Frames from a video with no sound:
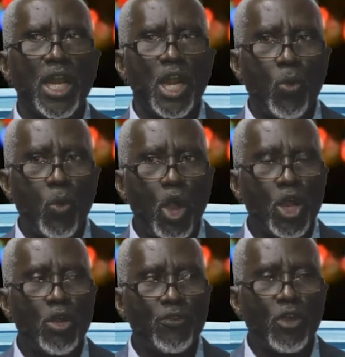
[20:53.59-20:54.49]
the
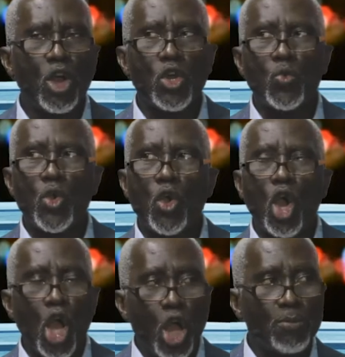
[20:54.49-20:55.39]
Word of God will
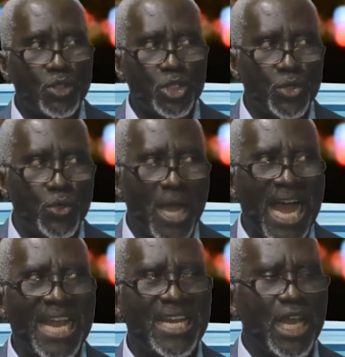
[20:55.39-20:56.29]
come to you
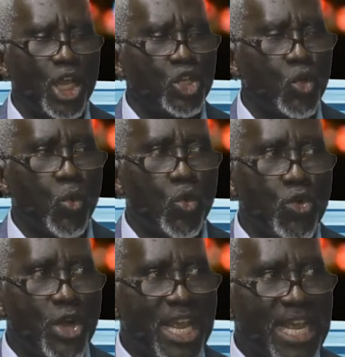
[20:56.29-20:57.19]
and you will
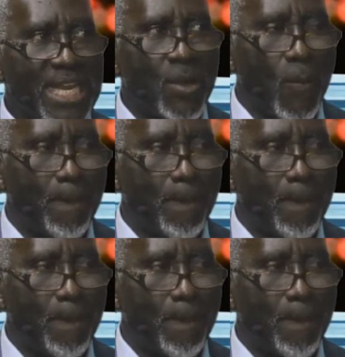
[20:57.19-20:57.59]
read